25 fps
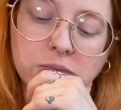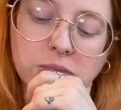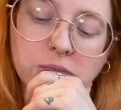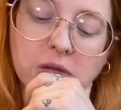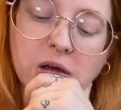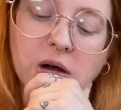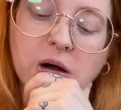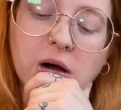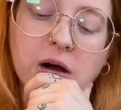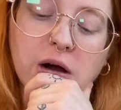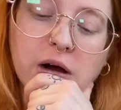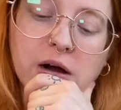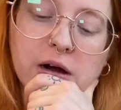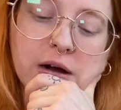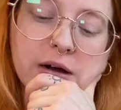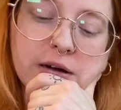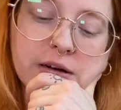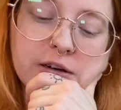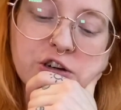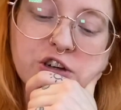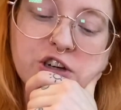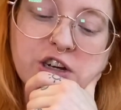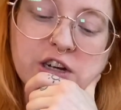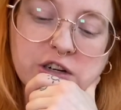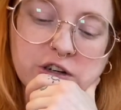
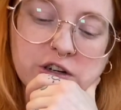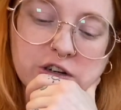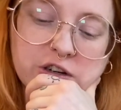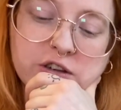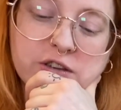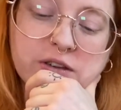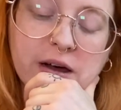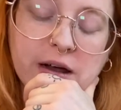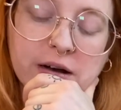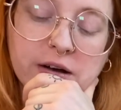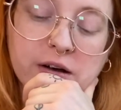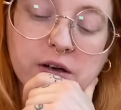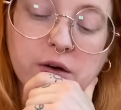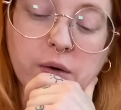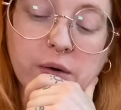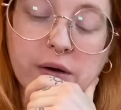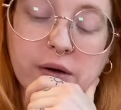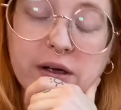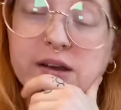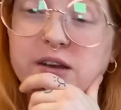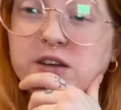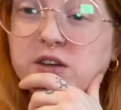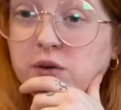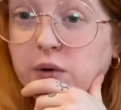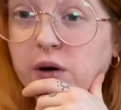are changes that are
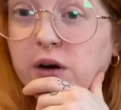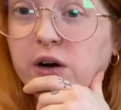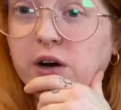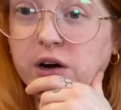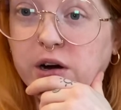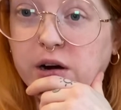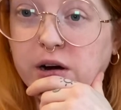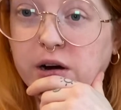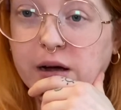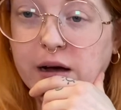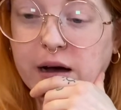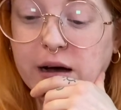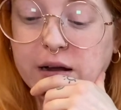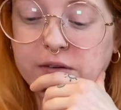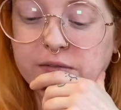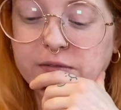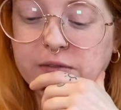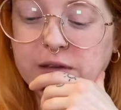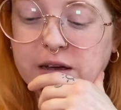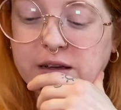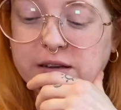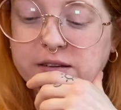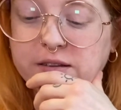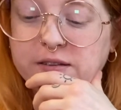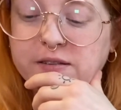going to occur out of
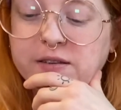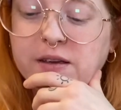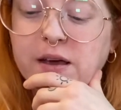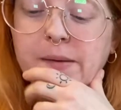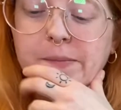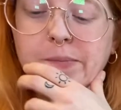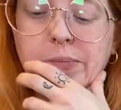this.